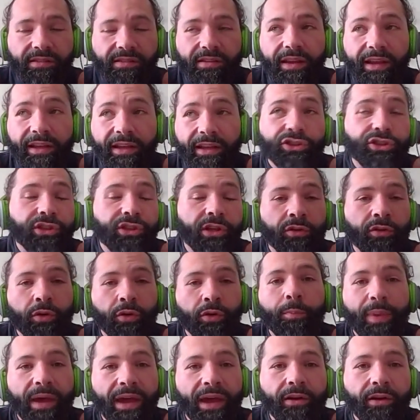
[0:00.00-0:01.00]
in general,
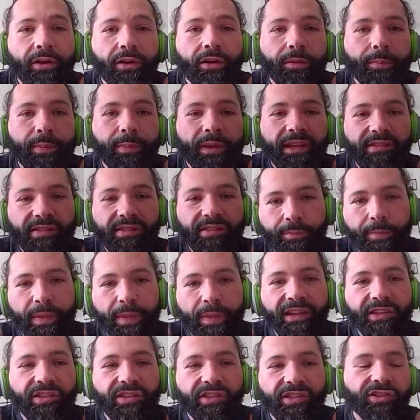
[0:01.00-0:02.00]
better because it's
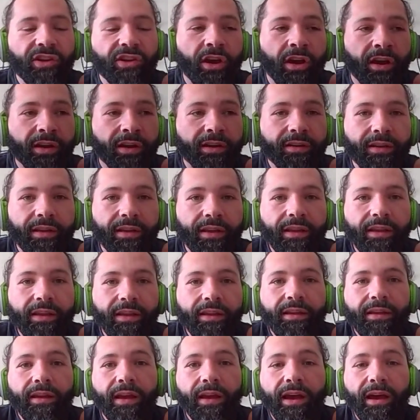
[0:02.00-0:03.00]
based on
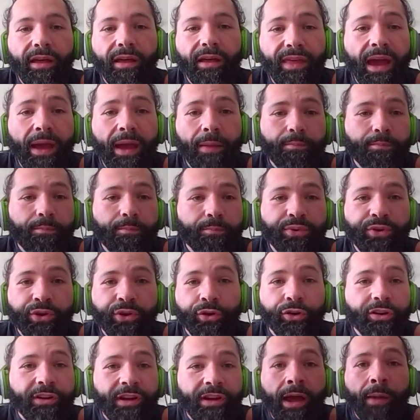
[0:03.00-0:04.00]
that
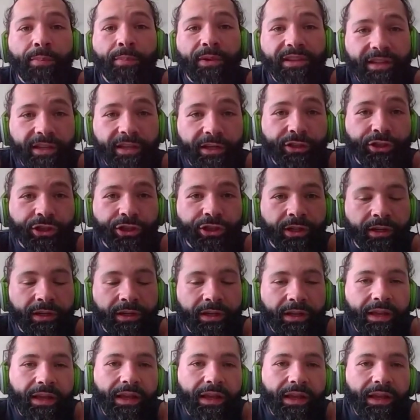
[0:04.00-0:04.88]
pure competition.